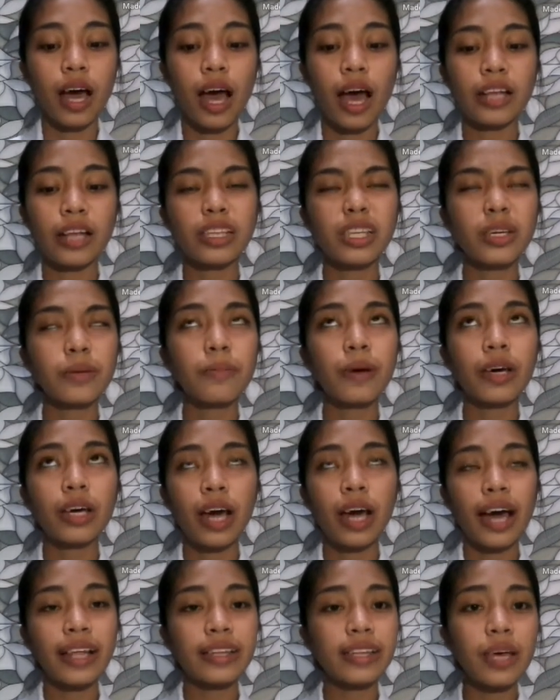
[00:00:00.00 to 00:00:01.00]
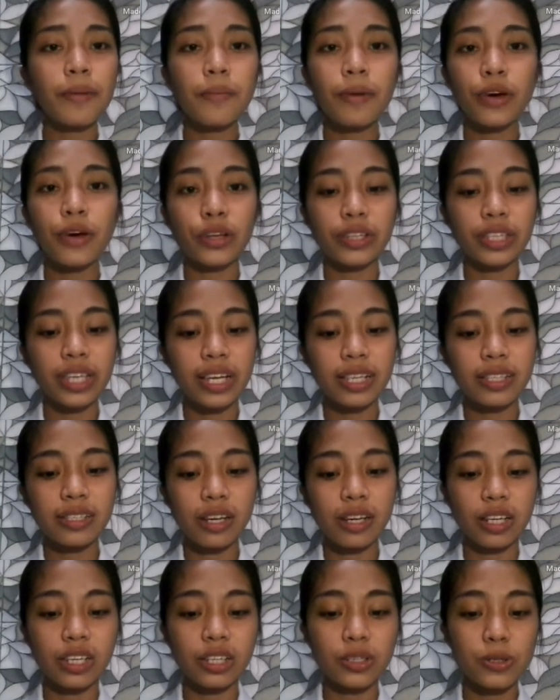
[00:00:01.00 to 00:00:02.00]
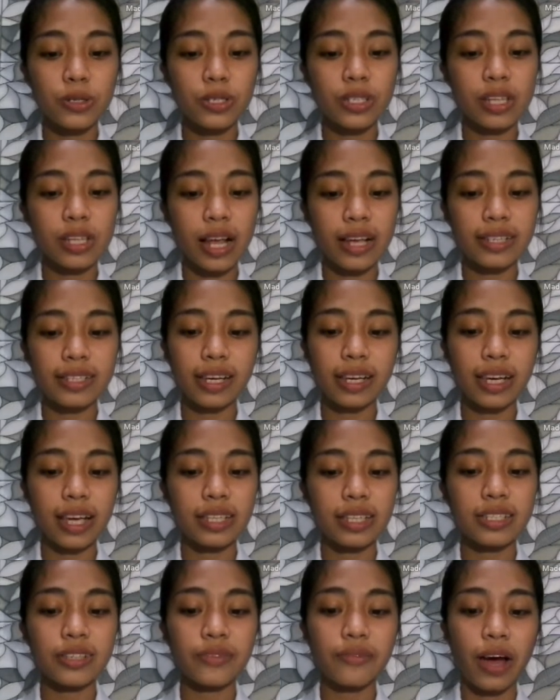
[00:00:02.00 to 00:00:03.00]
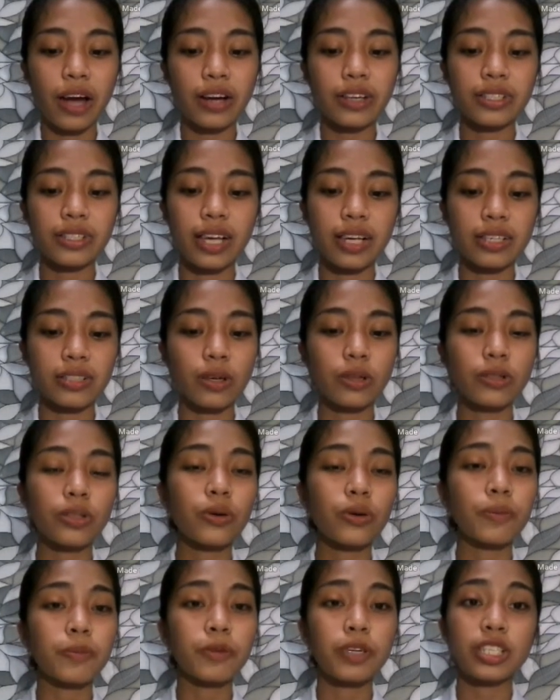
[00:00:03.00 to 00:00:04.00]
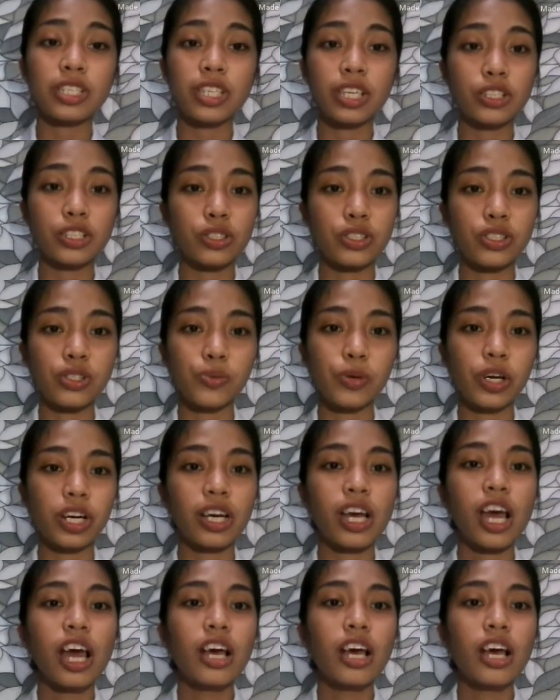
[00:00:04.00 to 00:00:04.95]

antibiotics are useless against viruses, although immunizations work.